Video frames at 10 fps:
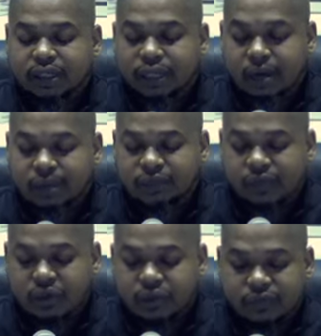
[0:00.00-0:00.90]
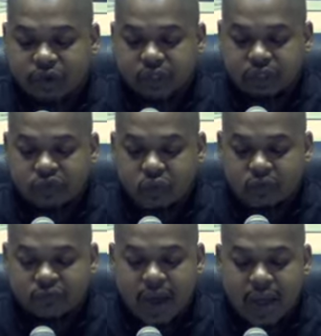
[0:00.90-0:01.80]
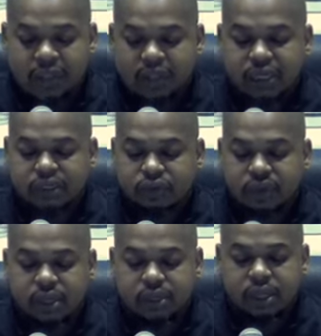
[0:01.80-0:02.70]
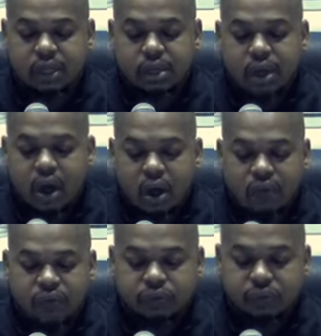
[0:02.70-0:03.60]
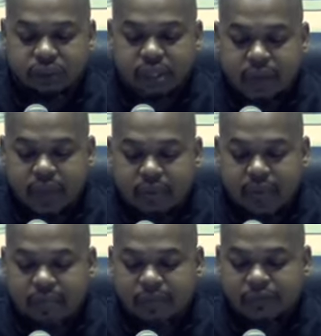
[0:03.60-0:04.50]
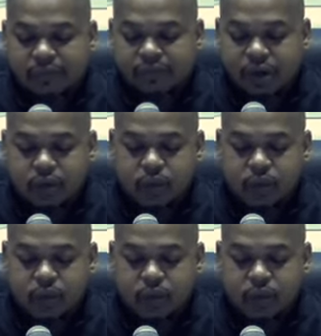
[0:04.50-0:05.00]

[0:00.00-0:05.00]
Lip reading: James Version, verses 4 and 5, the text reads, "All this was done that it might be fulfilled,